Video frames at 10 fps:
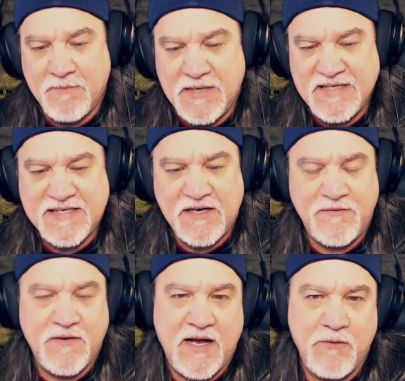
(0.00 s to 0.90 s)

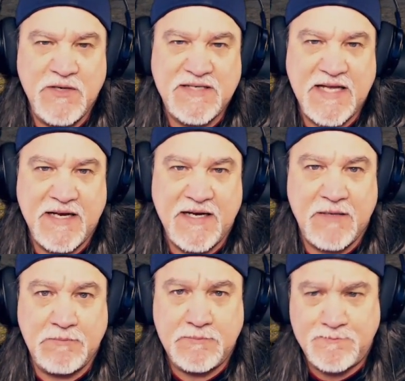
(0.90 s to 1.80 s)
Myself, I would set it
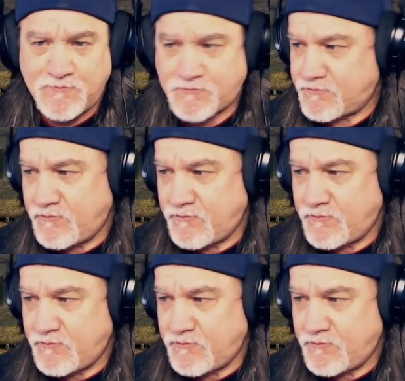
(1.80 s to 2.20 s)
up,